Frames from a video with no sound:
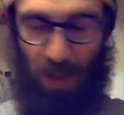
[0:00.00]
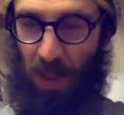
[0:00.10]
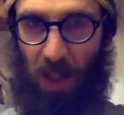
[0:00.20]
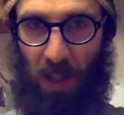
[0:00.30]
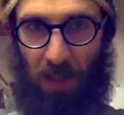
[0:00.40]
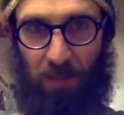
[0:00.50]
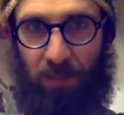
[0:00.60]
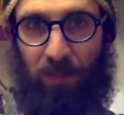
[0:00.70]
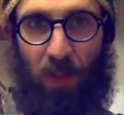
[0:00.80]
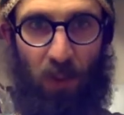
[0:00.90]
a
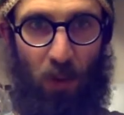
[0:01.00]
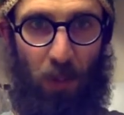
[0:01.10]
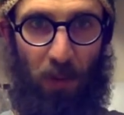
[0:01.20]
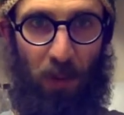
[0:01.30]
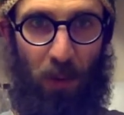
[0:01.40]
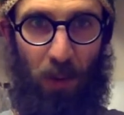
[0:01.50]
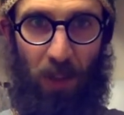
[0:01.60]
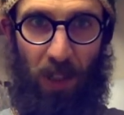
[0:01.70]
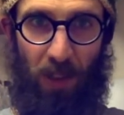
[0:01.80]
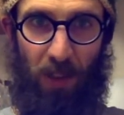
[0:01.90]
superfood
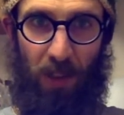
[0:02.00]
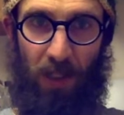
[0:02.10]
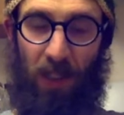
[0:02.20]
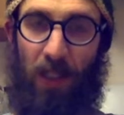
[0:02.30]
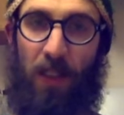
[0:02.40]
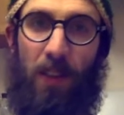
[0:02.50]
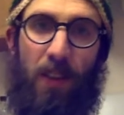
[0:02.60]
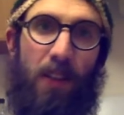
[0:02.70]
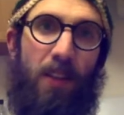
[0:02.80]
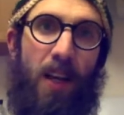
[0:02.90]
here in
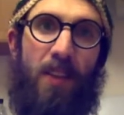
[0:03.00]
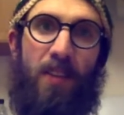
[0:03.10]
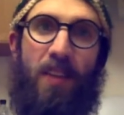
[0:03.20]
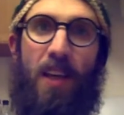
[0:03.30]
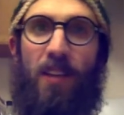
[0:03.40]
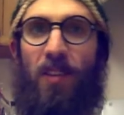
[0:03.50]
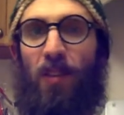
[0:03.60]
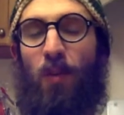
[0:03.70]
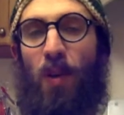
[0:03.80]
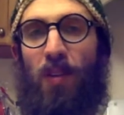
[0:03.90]
the United States,
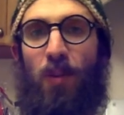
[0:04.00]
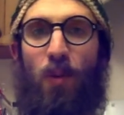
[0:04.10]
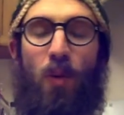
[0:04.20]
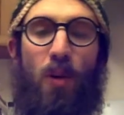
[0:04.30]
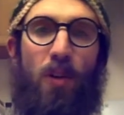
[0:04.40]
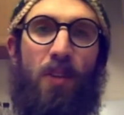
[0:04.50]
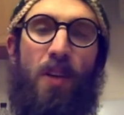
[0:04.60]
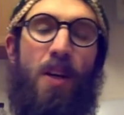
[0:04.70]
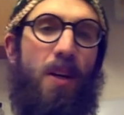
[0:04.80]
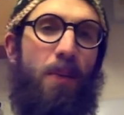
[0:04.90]
the Western world,
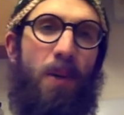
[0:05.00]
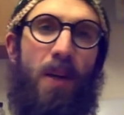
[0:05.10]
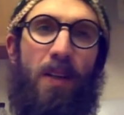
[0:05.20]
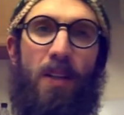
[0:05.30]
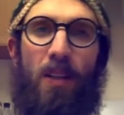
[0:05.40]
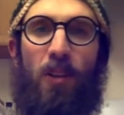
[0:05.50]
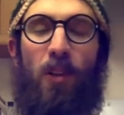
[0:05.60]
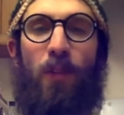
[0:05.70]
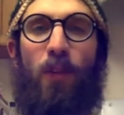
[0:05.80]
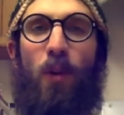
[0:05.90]
but
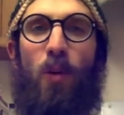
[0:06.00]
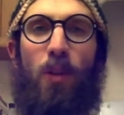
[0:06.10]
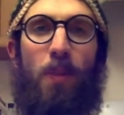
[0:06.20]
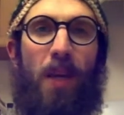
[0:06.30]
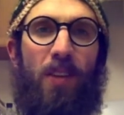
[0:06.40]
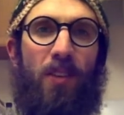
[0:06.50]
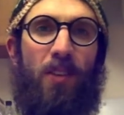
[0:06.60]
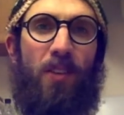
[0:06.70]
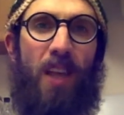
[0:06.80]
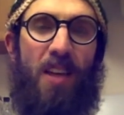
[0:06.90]
look for holy basil
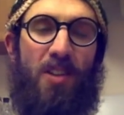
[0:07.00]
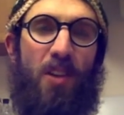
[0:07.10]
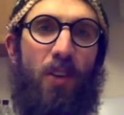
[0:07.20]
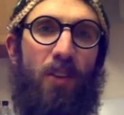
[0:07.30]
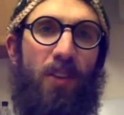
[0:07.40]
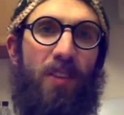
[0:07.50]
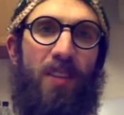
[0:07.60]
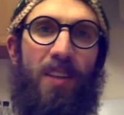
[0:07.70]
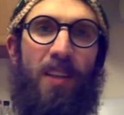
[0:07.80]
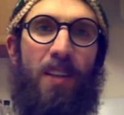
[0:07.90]
/ Tulsi
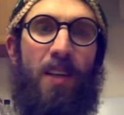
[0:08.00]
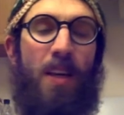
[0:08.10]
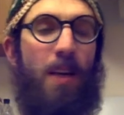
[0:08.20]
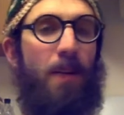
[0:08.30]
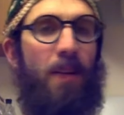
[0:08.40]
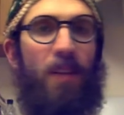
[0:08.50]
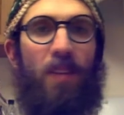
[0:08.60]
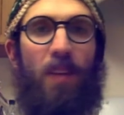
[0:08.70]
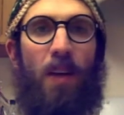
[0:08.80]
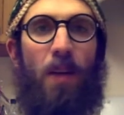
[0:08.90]
tea.
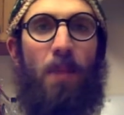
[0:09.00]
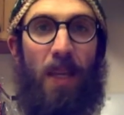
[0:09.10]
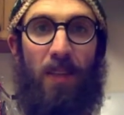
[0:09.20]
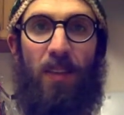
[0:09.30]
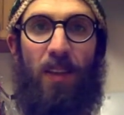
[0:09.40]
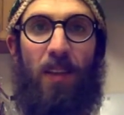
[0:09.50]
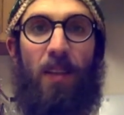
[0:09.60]
It's amazing.